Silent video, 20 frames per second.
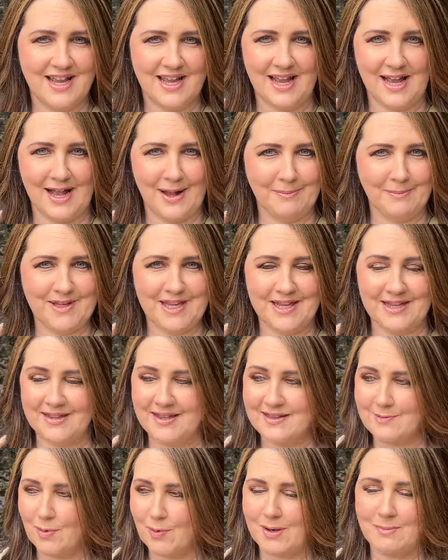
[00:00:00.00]

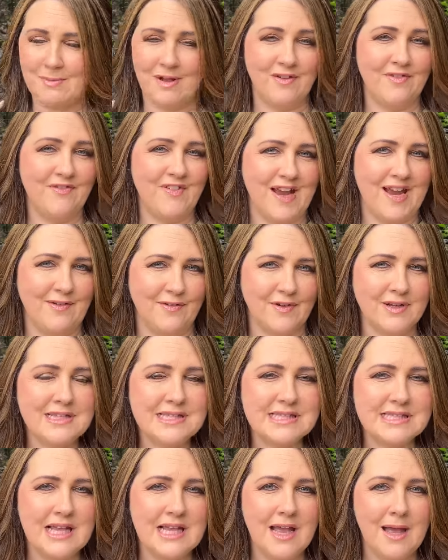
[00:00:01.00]
That's one of my
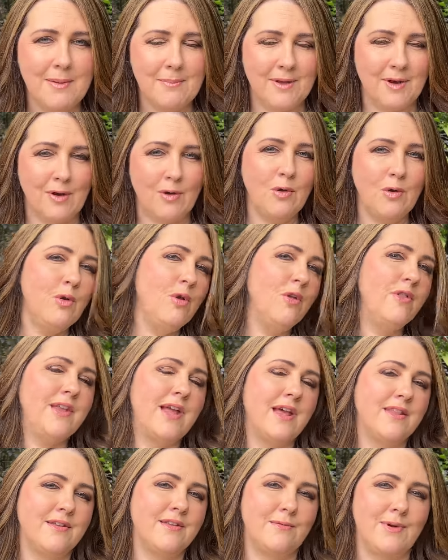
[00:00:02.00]
favourites. But all the
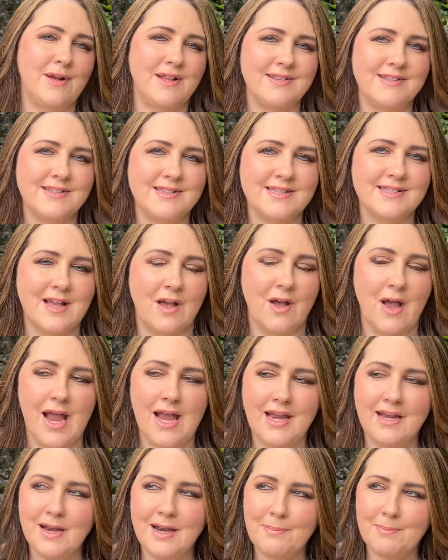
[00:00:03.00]
other ones, I
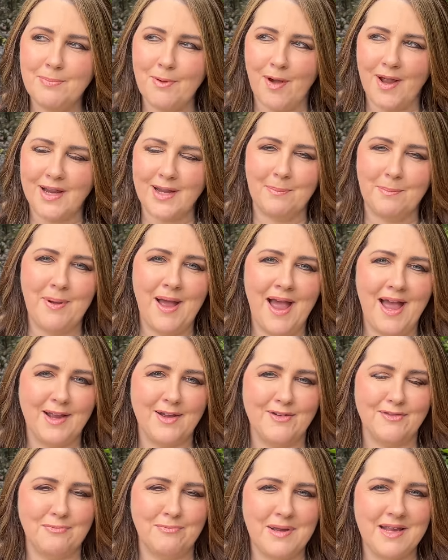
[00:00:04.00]
ended up buying a pack
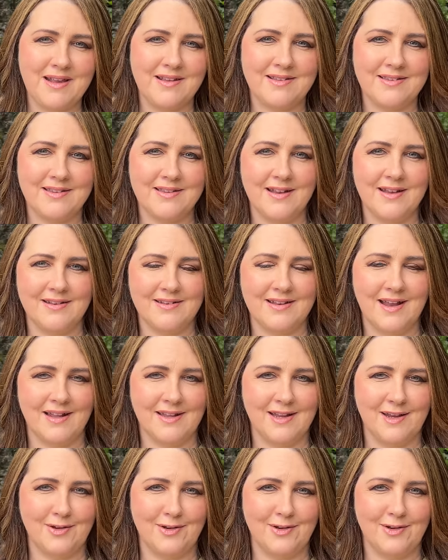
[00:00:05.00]
of mixed dahlia